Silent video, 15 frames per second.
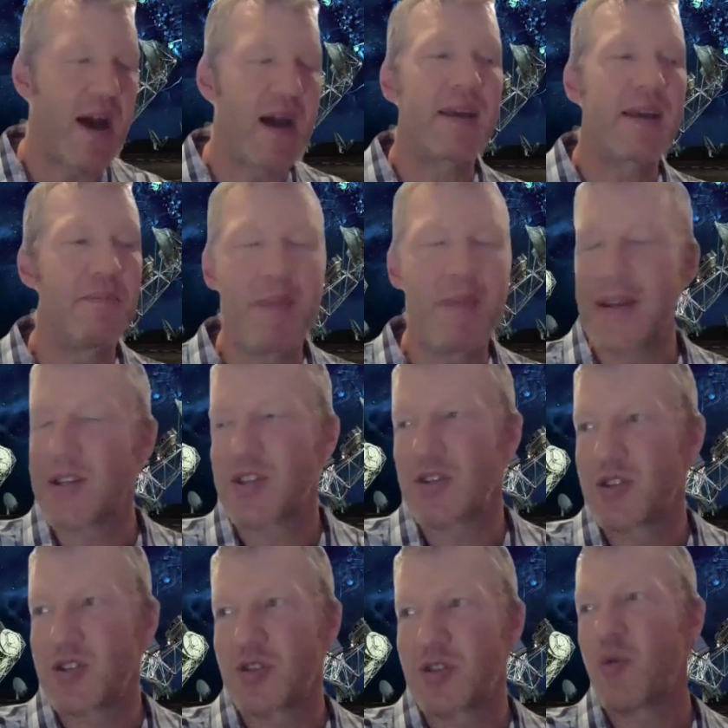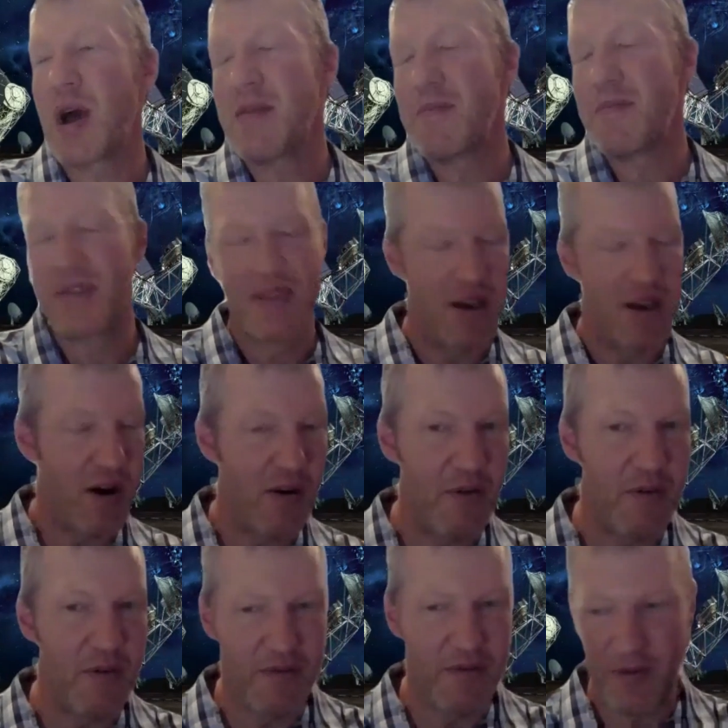I can mention just one, but there
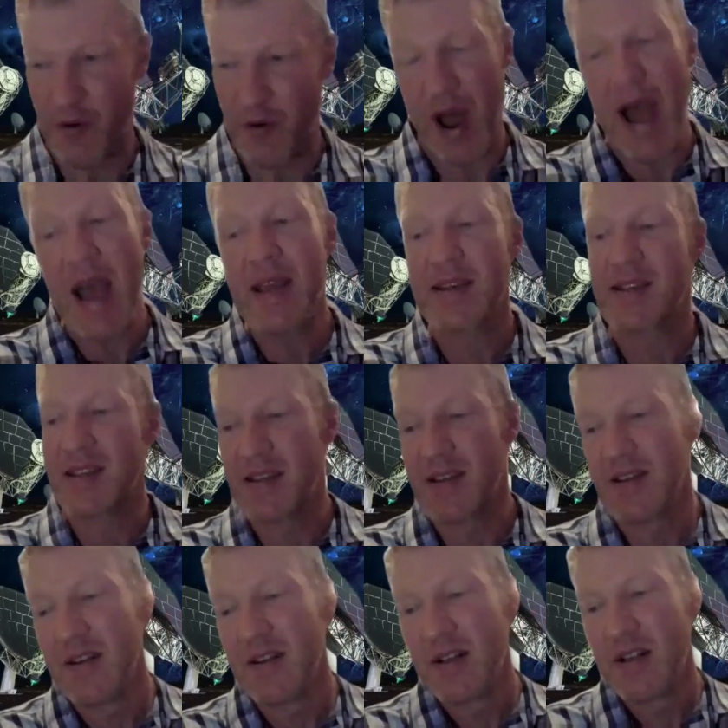are a variety